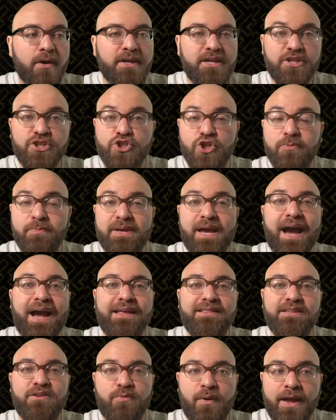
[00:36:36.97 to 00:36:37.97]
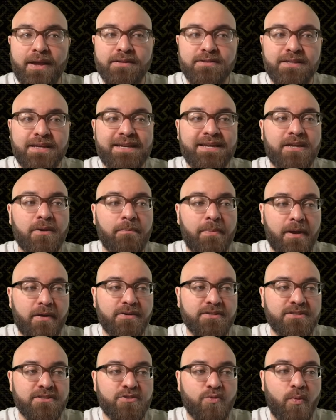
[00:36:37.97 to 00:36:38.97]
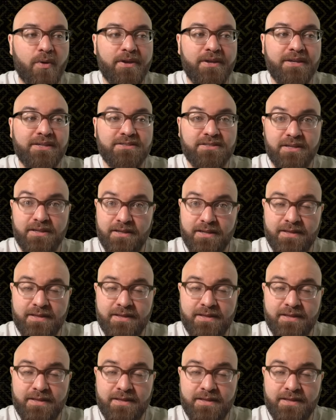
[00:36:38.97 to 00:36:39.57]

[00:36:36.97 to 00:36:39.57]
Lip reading: he should be highly ranked in comparison to where he is